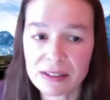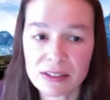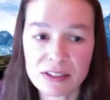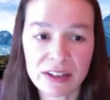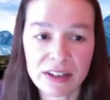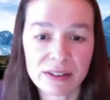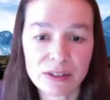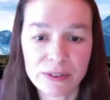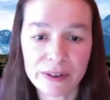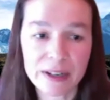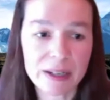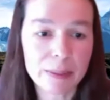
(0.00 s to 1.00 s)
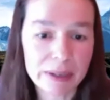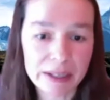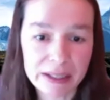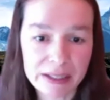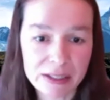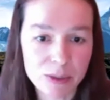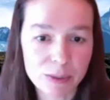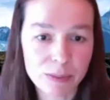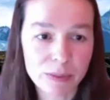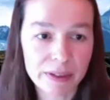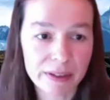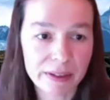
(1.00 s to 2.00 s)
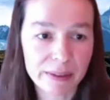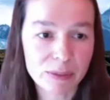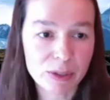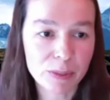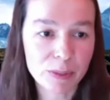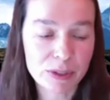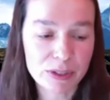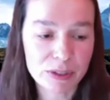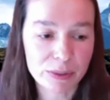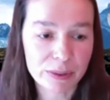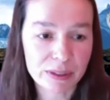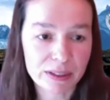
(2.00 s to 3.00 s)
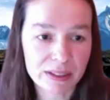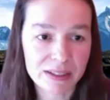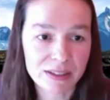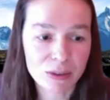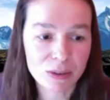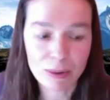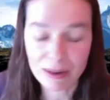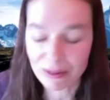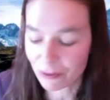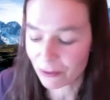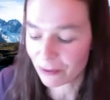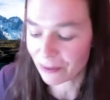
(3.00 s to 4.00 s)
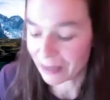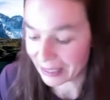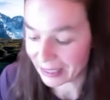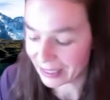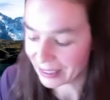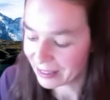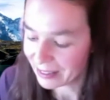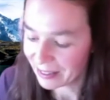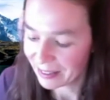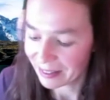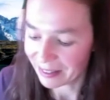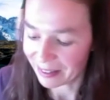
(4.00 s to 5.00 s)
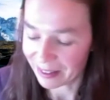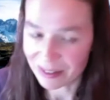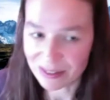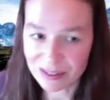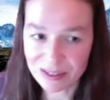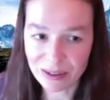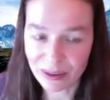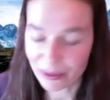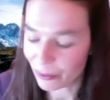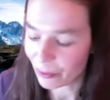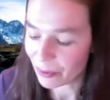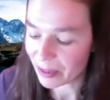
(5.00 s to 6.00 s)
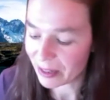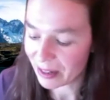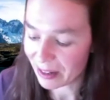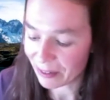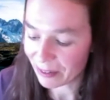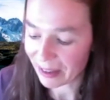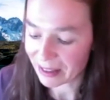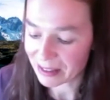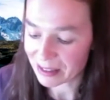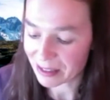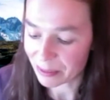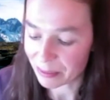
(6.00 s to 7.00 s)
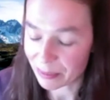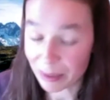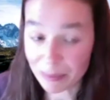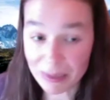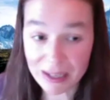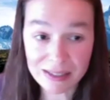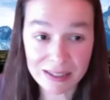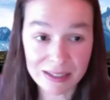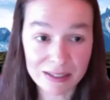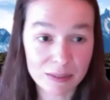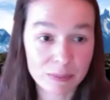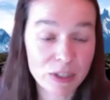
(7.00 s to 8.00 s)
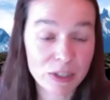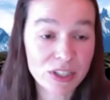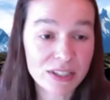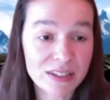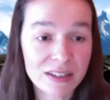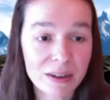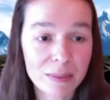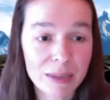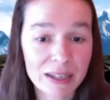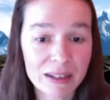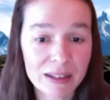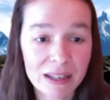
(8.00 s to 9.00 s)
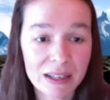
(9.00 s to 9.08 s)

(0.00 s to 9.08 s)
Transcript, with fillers: a challenge for anybody to, um, to pursue and, and it's quite fun. Uh, so we have had some amazing submissions come in